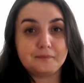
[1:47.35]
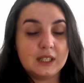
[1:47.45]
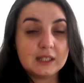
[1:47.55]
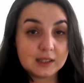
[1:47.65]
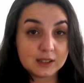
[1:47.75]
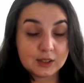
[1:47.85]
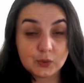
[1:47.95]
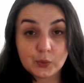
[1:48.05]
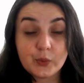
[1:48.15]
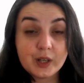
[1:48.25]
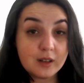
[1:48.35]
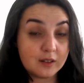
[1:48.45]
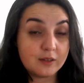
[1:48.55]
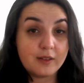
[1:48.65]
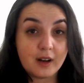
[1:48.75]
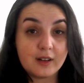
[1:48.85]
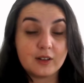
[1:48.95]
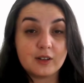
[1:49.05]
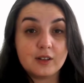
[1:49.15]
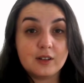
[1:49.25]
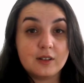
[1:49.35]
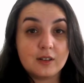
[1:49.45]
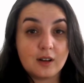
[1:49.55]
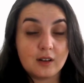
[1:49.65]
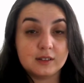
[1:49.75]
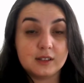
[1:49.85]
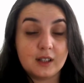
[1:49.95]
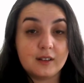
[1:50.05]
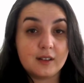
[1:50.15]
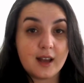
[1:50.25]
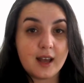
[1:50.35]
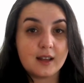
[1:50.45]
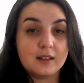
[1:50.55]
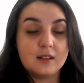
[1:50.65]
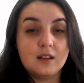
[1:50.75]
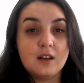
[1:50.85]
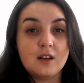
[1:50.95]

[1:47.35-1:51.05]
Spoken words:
His real father, on the other hand,